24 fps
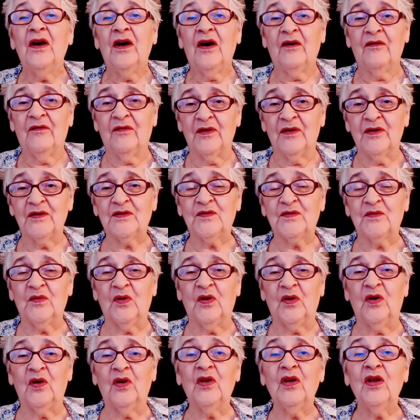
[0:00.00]
a
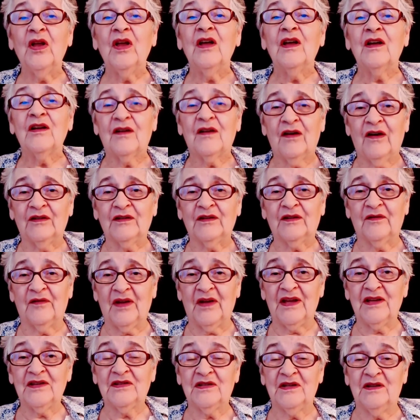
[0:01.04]
virtual
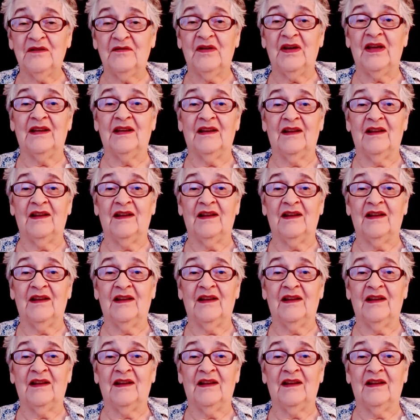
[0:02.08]
cultivation event.